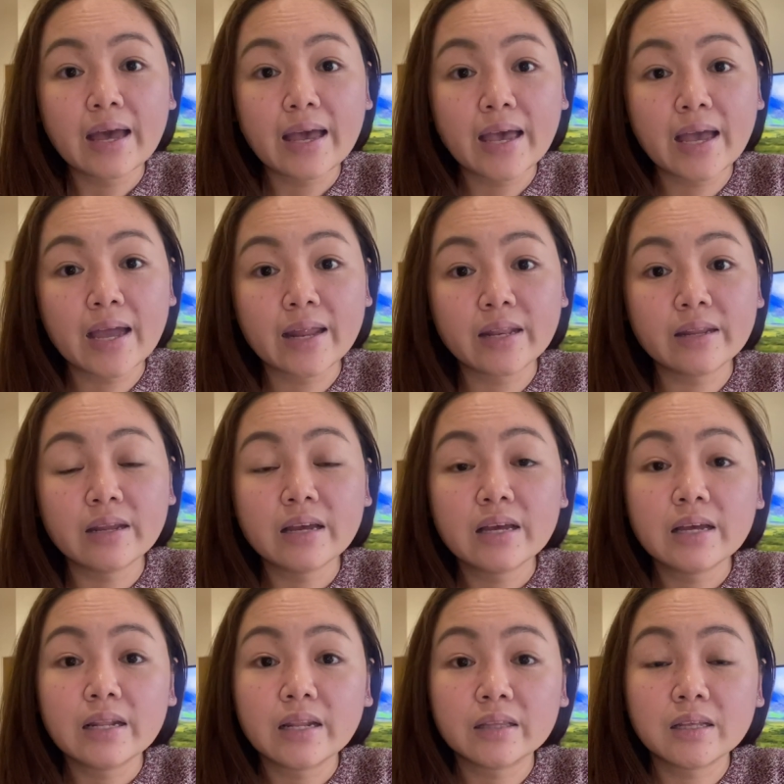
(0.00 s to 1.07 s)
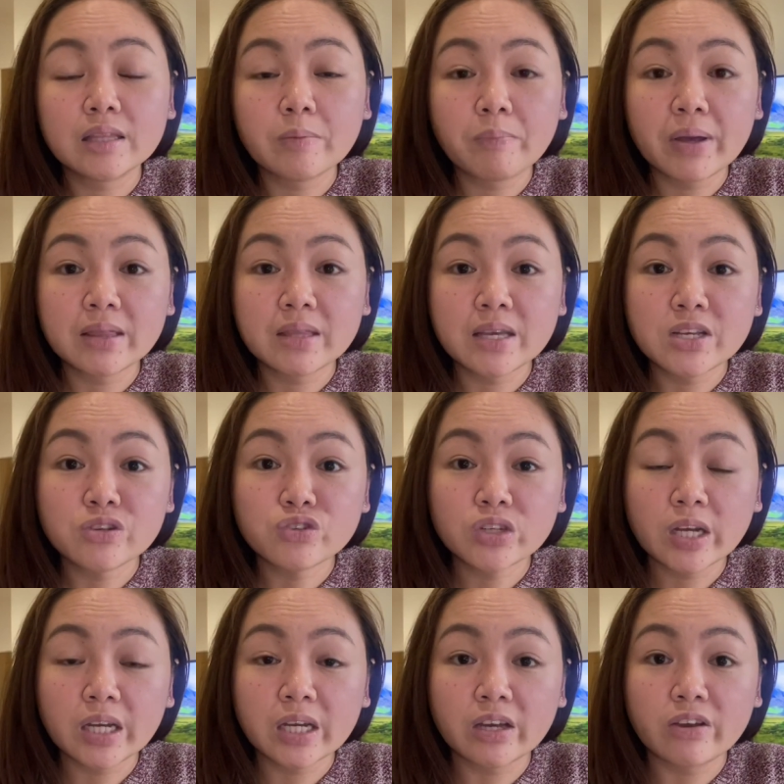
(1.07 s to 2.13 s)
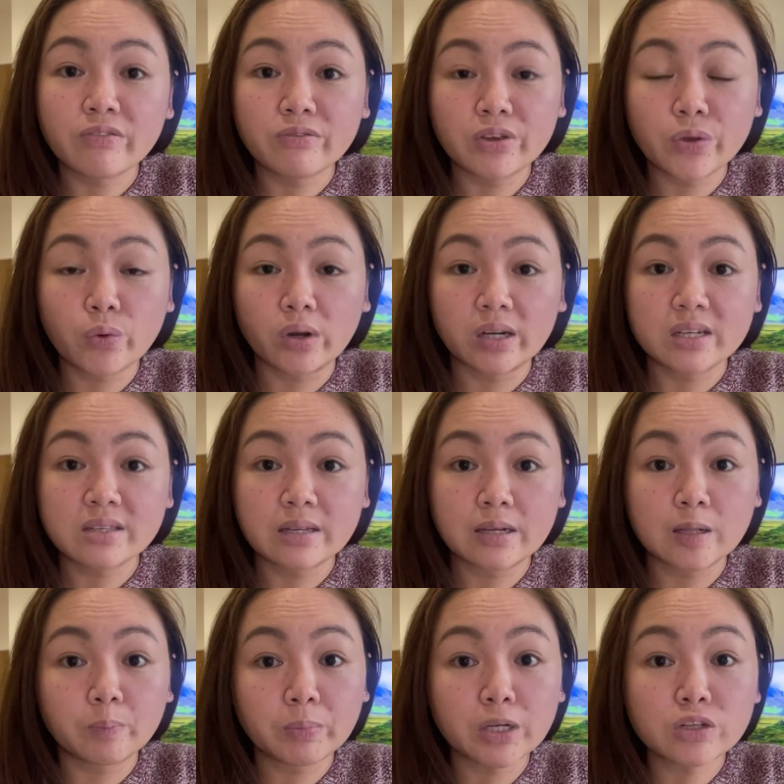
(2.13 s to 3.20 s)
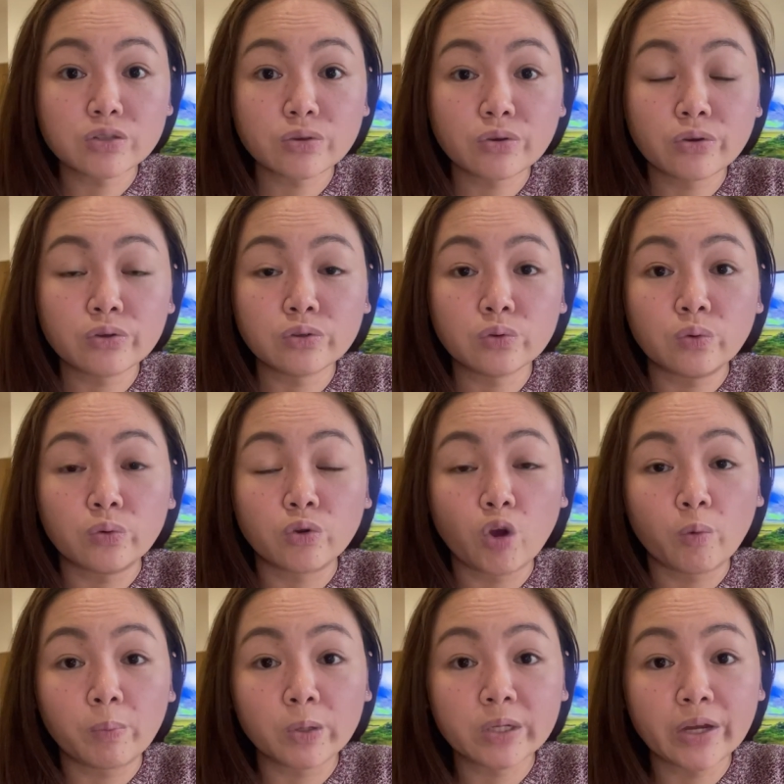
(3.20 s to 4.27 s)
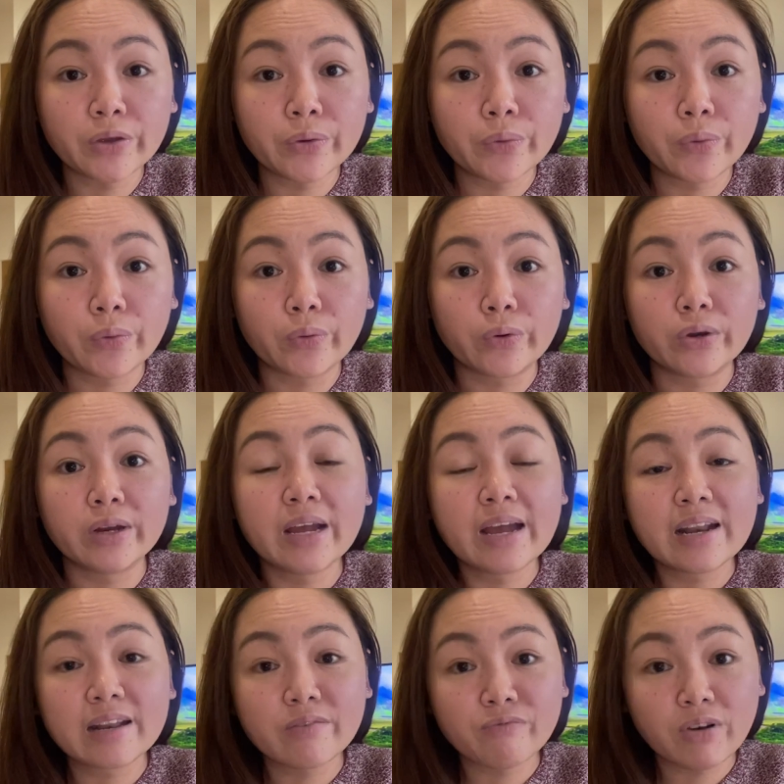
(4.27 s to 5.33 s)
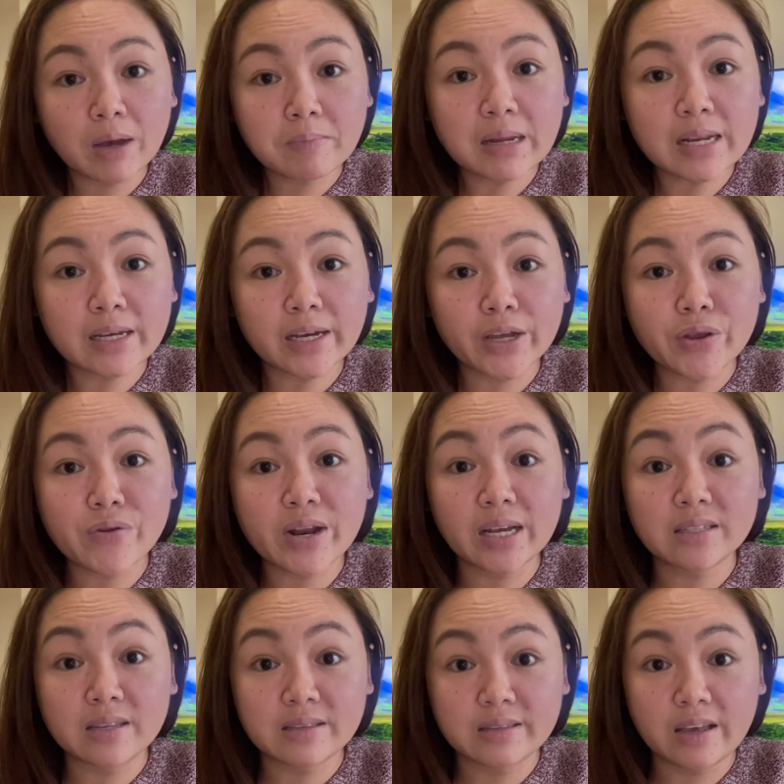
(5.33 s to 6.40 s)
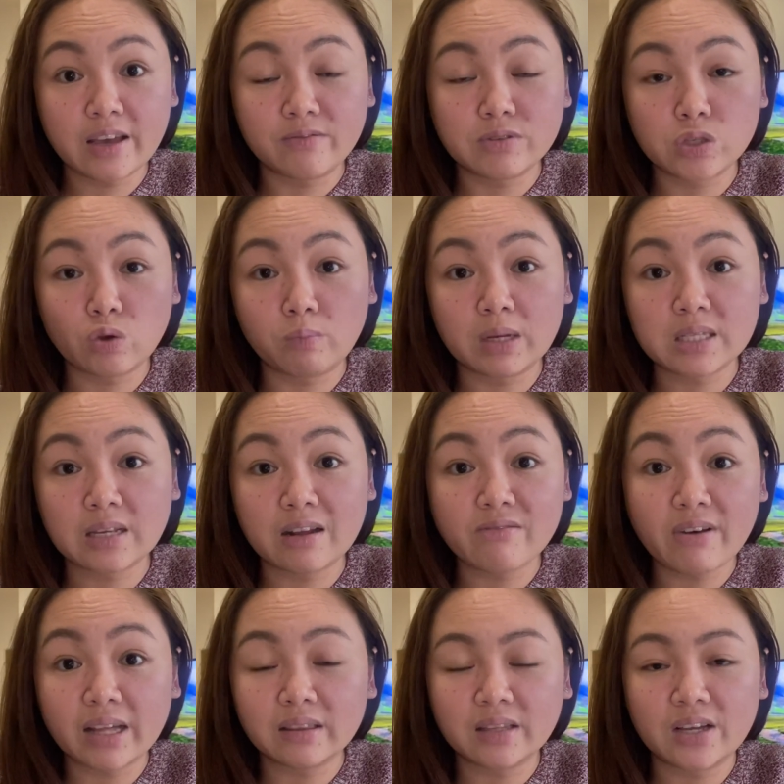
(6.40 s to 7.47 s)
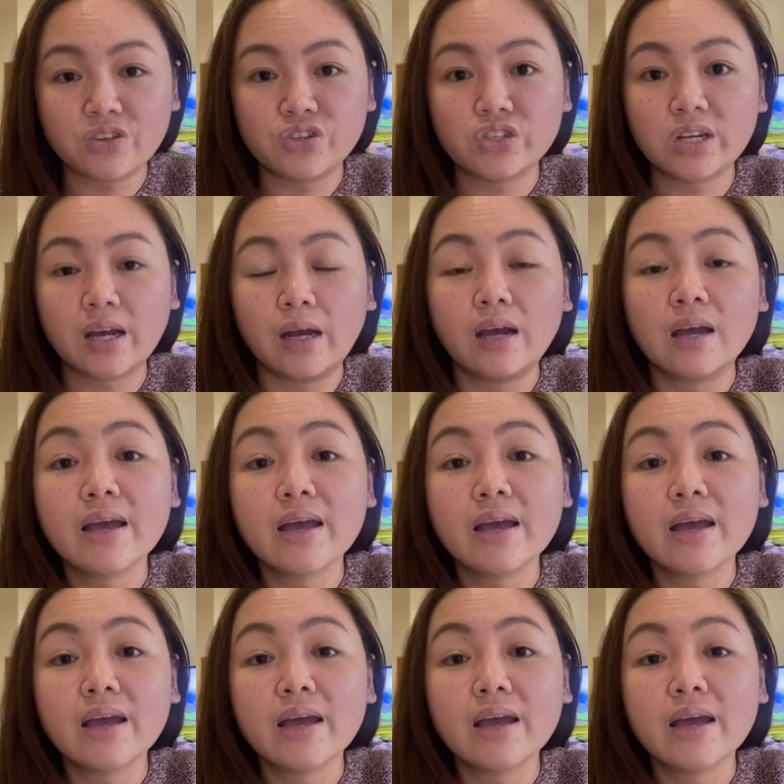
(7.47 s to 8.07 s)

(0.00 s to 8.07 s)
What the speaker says: And nagdedepende yun siya if you are a single person, kung couple kayo, or family kayo nagsisave. So mas advantage siya.